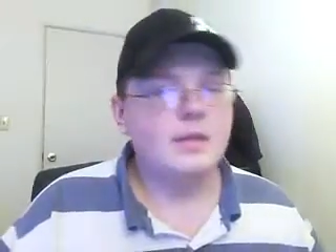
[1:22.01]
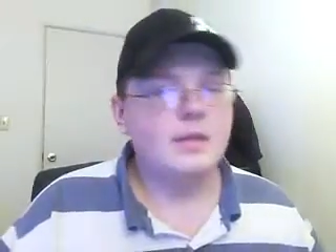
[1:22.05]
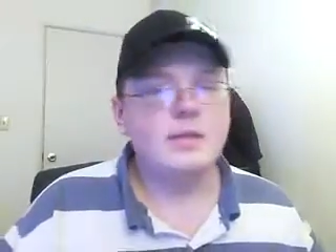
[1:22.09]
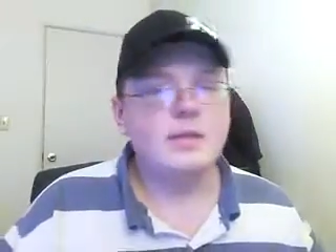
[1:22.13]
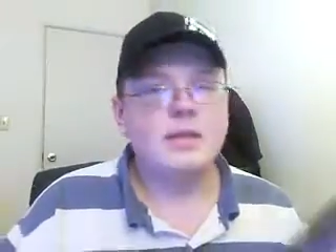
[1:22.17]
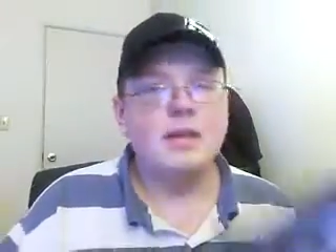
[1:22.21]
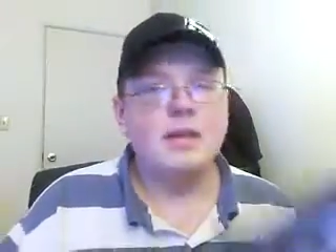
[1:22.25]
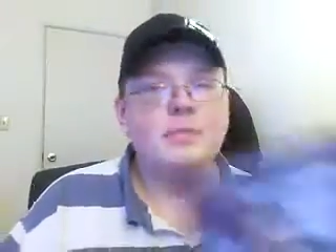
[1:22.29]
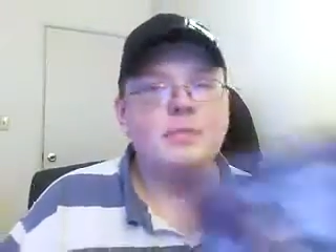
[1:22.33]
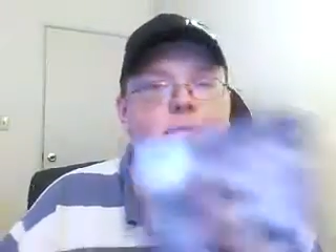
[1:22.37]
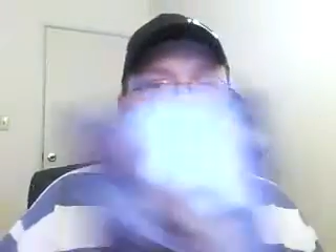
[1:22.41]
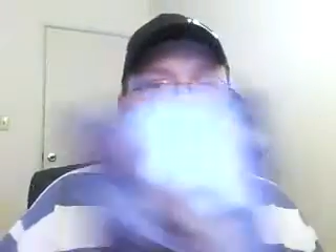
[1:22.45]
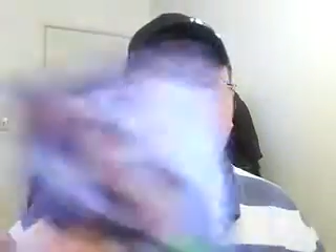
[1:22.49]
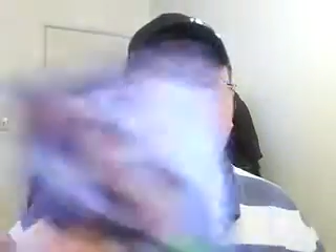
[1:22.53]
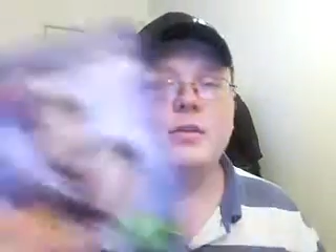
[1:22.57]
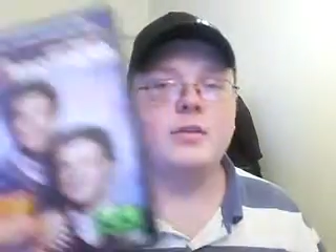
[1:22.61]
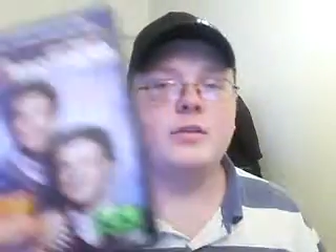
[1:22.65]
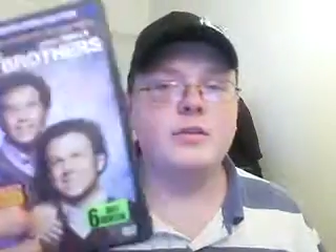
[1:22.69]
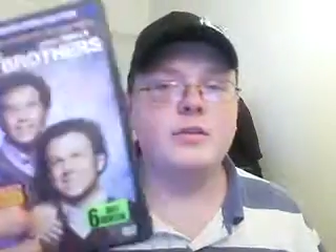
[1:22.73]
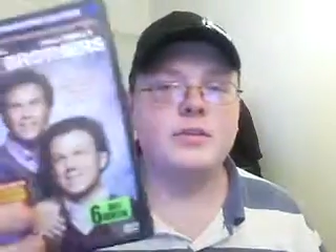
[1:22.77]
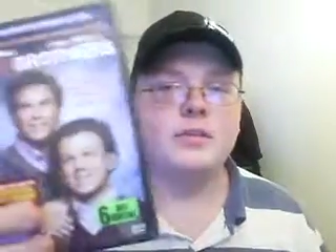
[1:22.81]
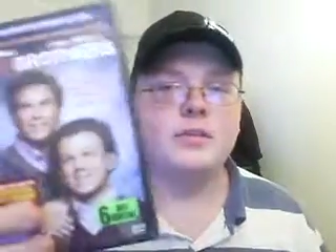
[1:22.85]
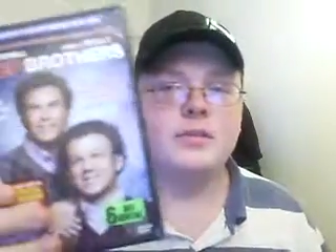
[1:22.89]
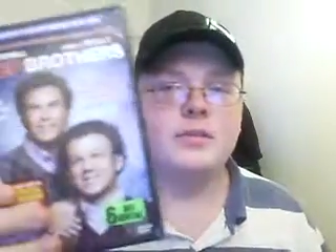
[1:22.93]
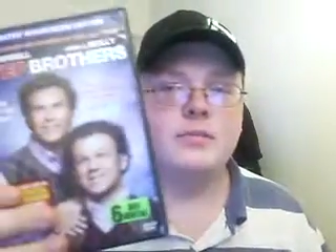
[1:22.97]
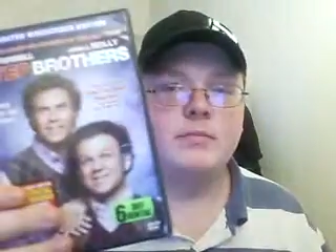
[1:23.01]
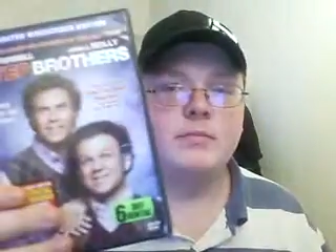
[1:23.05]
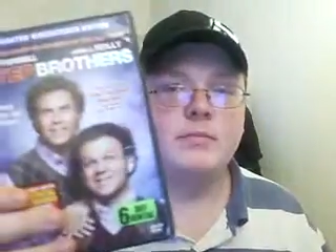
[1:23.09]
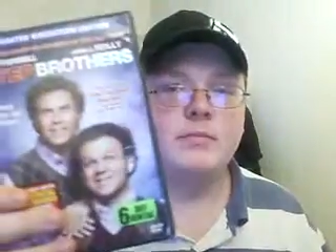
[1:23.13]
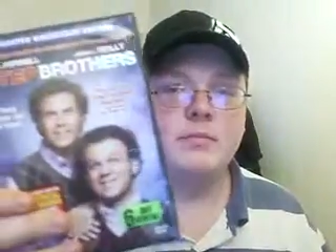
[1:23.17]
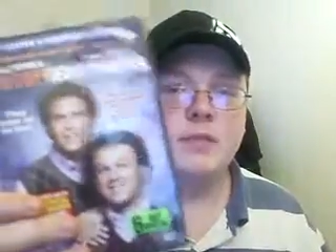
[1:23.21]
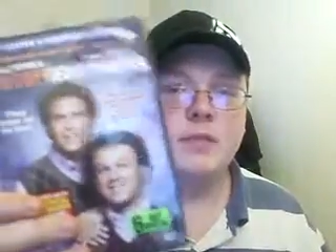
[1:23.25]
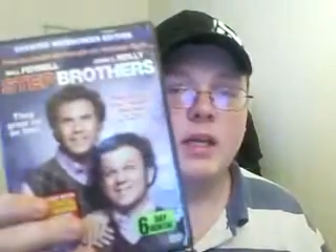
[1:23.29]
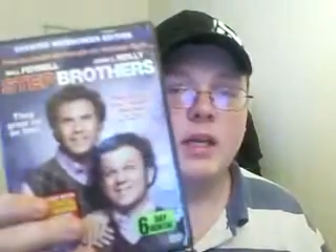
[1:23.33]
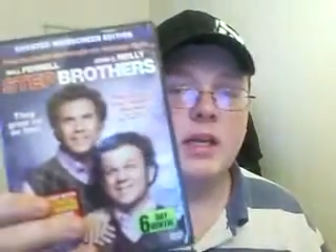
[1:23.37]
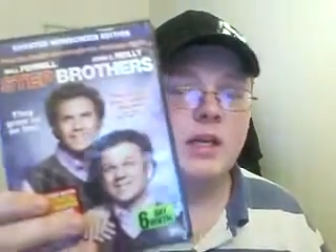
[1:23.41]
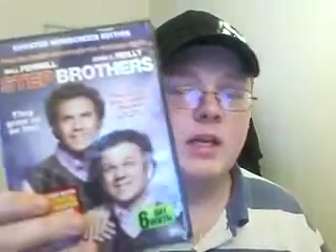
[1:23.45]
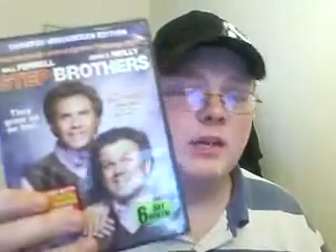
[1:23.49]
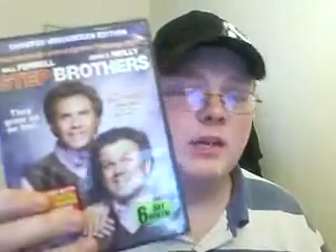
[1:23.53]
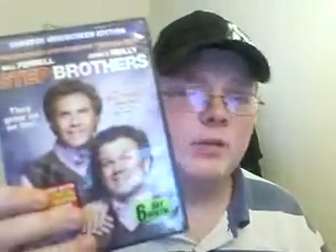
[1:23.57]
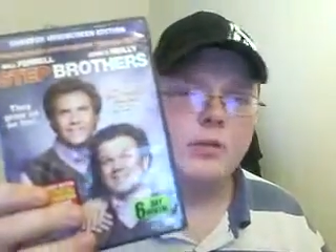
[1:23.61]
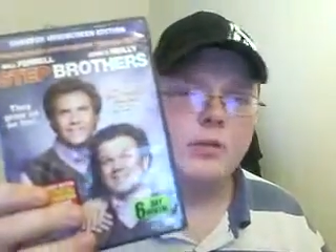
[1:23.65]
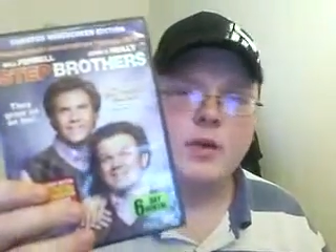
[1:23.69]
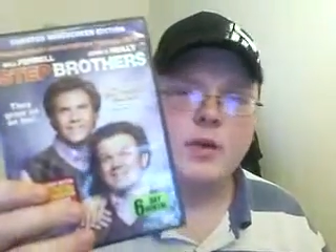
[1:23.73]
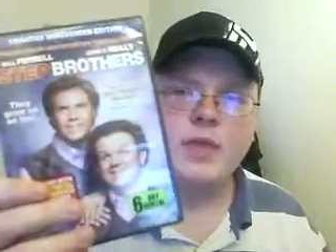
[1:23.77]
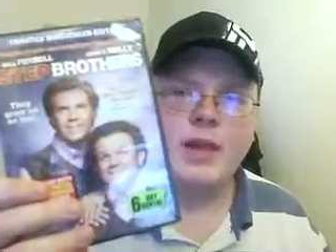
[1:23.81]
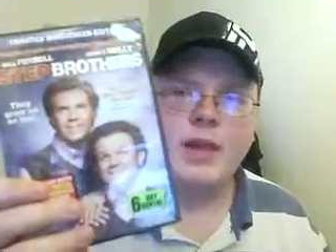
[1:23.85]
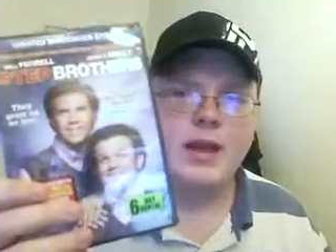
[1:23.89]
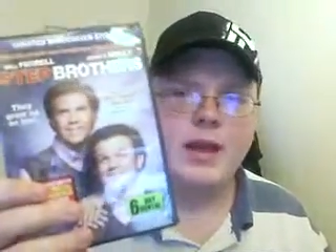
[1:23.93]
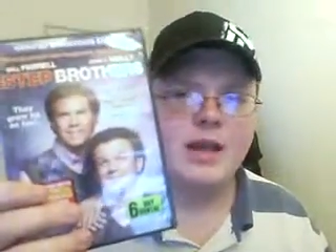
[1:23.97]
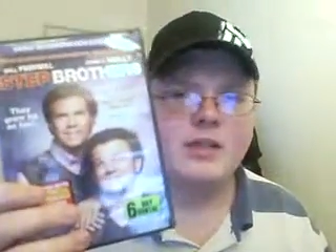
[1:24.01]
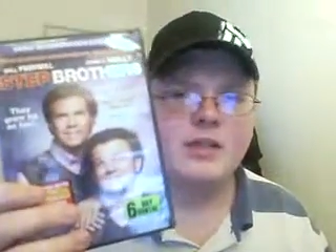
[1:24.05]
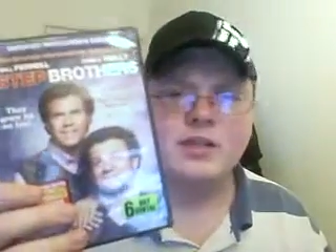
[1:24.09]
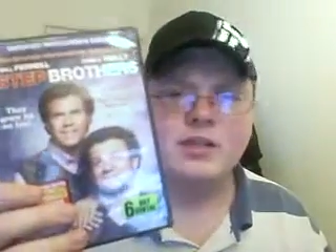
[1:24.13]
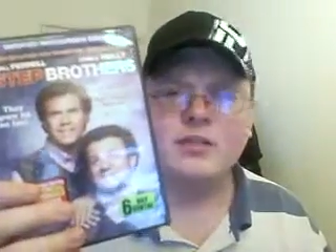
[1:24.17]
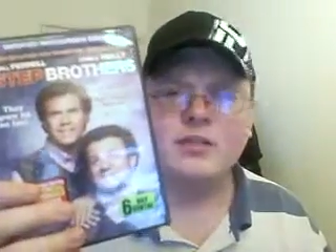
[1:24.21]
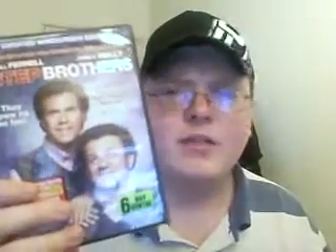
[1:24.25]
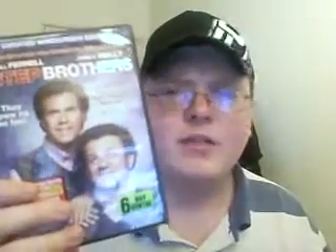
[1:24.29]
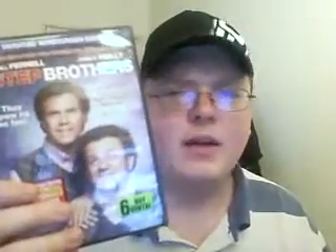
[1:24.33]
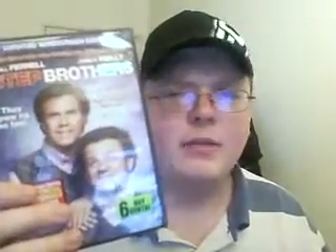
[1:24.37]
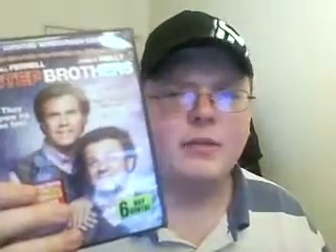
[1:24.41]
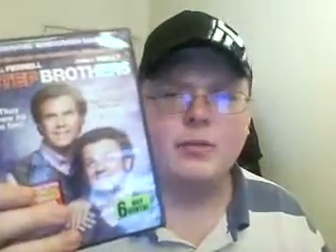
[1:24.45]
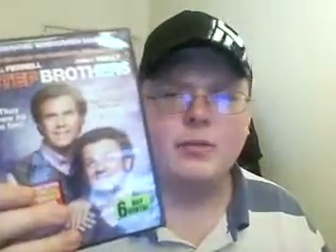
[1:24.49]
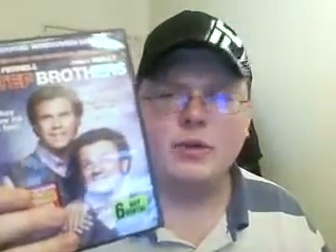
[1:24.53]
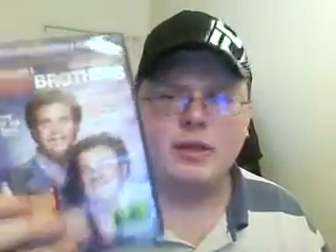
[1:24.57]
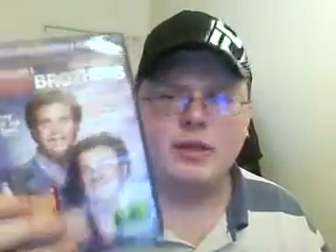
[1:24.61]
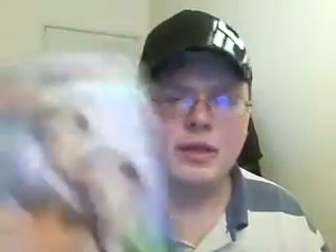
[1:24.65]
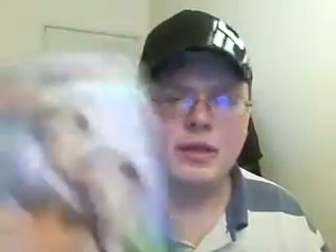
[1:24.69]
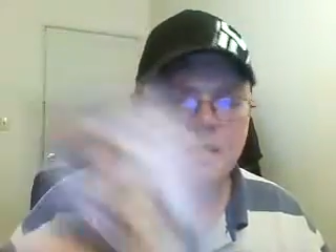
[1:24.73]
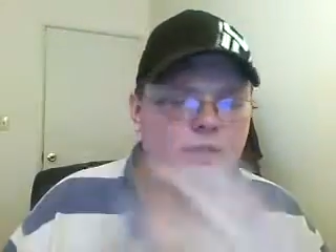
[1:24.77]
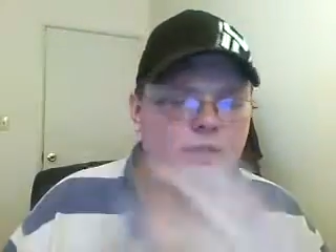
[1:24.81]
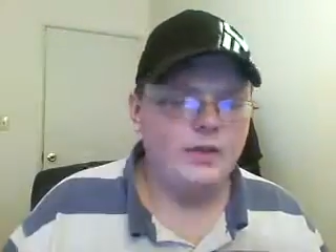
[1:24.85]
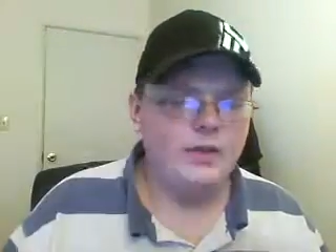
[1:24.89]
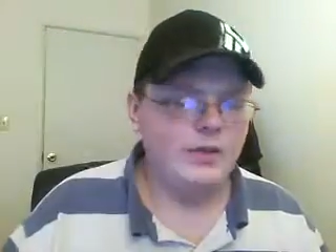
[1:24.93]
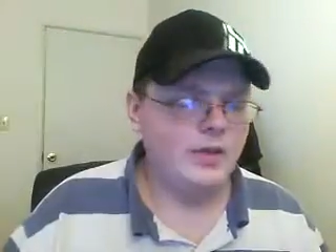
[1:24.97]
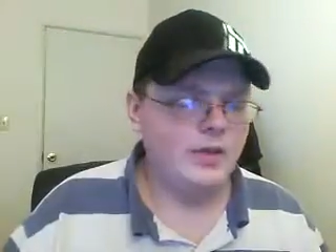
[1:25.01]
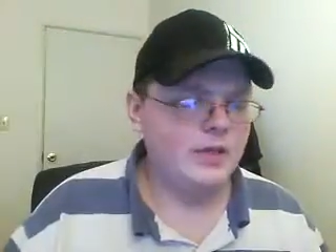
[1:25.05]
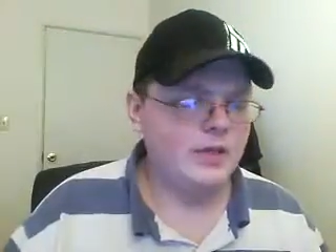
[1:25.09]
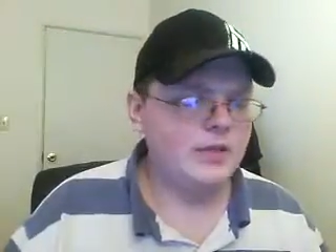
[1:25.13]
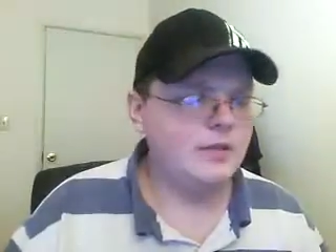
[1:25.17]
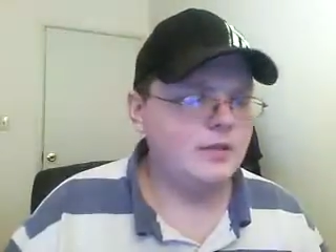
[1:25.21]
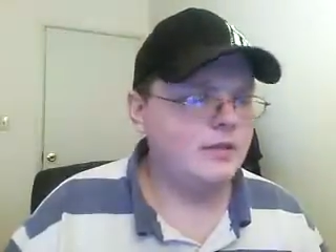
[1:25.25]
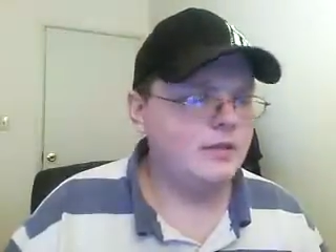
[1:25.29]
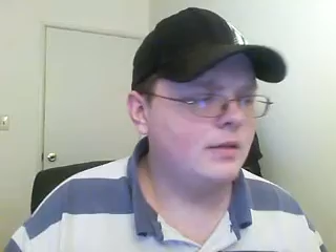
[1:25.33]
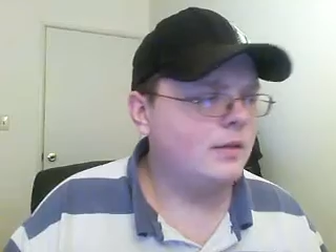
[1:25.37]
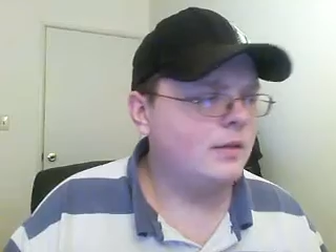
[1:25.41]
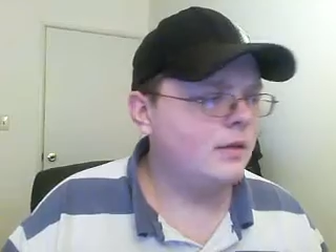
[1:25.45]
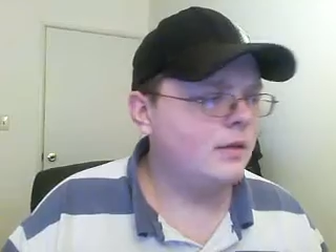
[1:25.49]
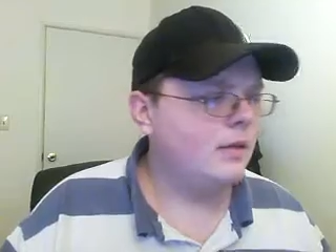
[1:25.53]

Step Brothers, another one that I just find really hilarious.